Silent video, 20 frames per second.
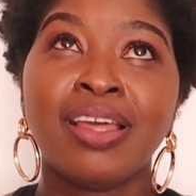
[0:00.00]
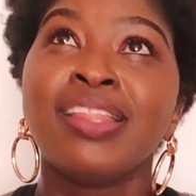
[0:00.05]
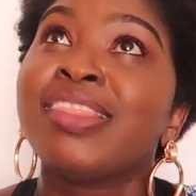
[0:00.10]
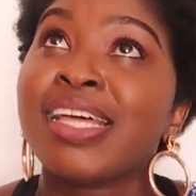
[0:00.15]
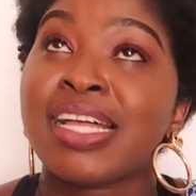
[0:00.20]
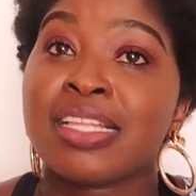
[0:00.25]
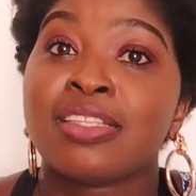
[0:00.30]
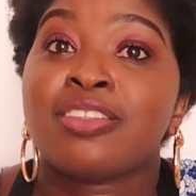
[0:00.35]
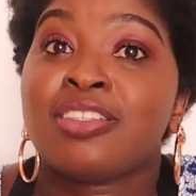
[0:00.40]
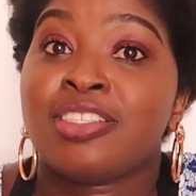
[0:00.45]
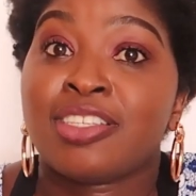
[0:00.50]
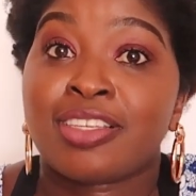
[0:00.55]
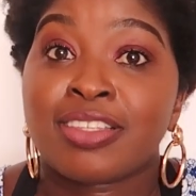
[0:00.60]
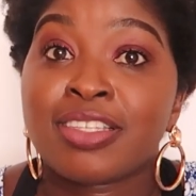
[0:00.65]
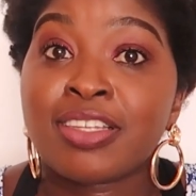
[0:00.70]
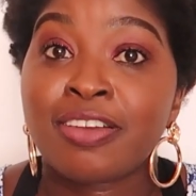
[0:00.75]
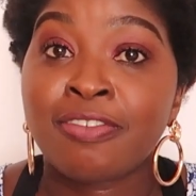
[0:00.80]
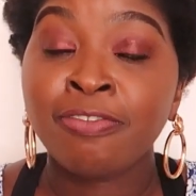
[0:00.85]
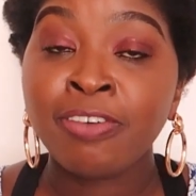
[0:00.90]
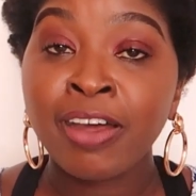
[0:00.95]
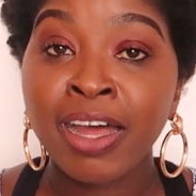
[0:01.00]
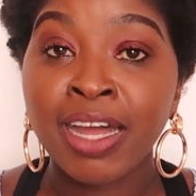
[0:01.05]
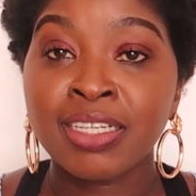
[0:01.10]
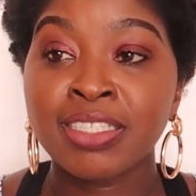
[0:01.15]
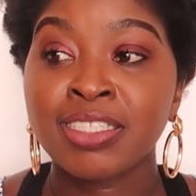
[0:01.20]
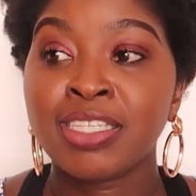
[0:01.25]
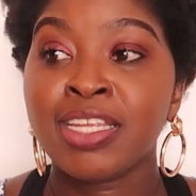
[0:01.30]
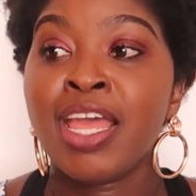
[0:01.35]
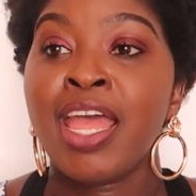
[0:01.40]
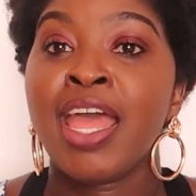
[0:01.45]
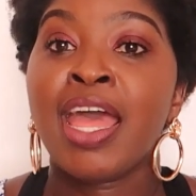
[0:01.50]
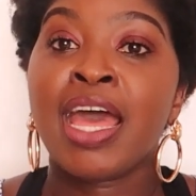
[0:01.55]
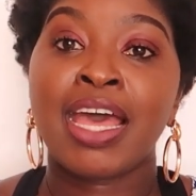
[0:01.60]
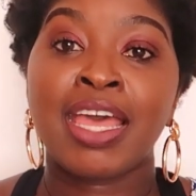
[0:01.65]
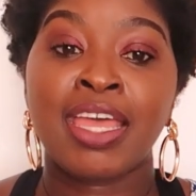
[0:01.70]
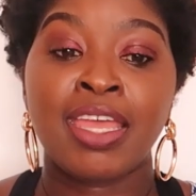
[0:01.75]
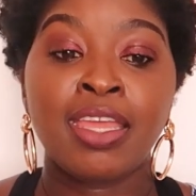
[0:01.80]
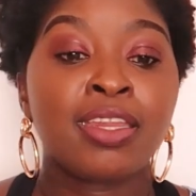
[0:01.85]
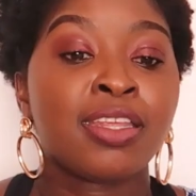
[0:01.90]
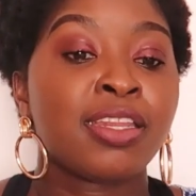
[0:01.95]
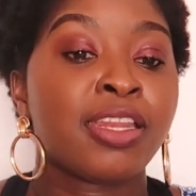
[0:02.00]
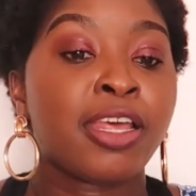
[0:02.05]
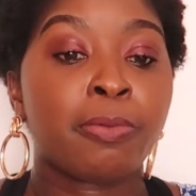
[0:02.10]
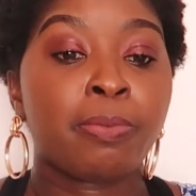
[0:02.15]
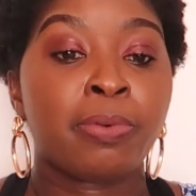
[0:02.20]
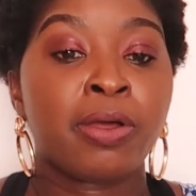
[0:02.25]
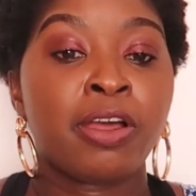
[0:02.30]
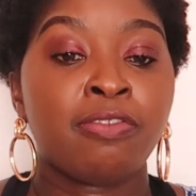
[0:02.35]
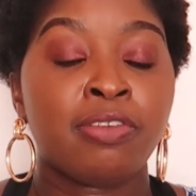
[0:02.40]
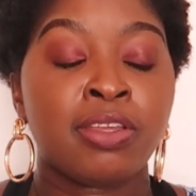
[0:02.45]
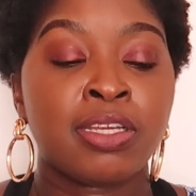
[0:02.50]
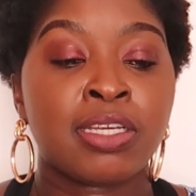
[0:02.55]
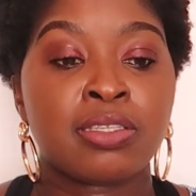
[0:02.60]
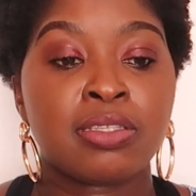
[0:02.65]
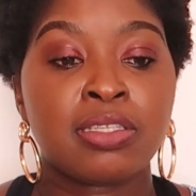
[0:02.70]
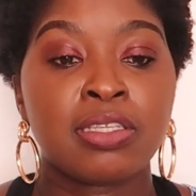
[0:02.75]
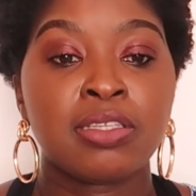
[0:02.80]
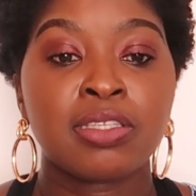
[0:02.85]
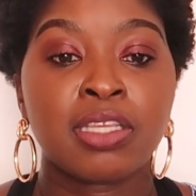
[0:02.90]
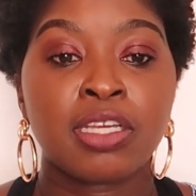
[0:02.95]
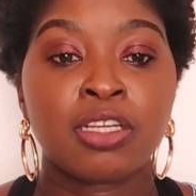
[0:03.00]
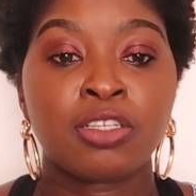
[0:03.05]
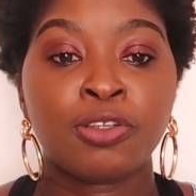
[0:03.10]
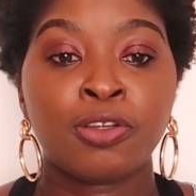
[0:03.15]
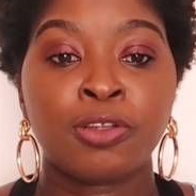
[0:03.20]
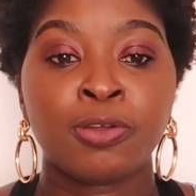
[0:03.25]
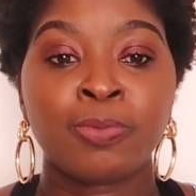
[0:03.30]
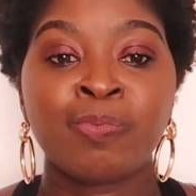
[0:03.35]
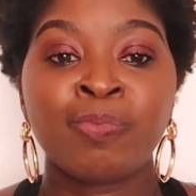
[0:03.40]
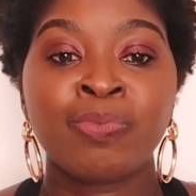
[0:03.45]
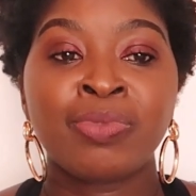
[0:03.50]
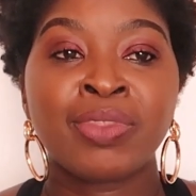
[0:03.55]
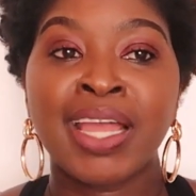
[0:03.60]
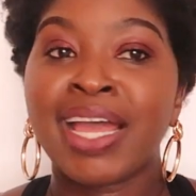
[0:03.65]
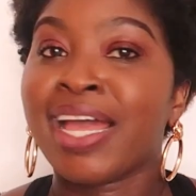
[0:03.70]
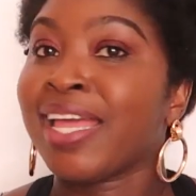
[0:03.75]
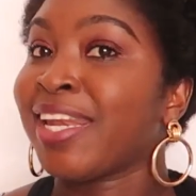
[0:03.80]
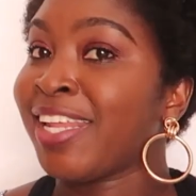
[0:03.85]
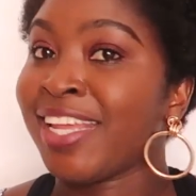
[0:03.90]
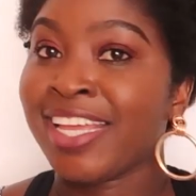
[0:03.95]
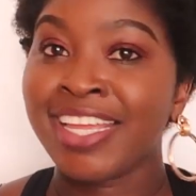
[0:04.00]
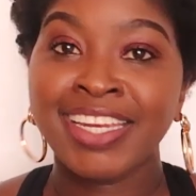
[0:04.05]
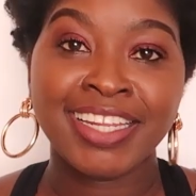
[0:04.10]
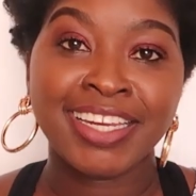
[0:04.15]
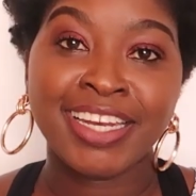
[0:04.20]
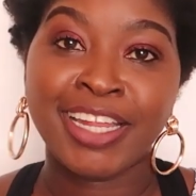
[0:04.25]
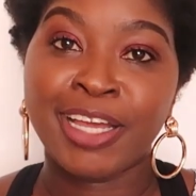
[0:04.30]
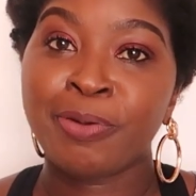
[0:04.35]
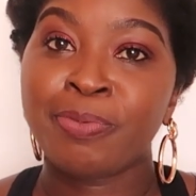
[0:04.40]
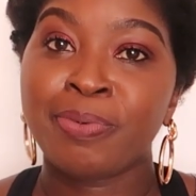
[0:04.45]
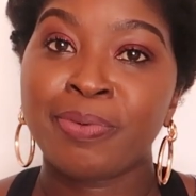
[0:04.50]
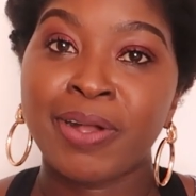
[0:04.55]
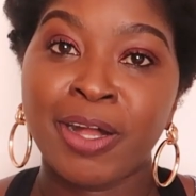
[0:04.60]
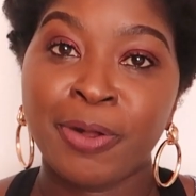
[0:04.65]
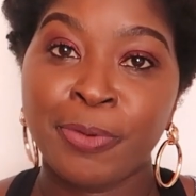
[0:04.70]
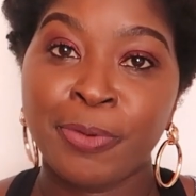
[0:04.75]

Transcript: That's just a fact. I ended up having a C-section, and I ended up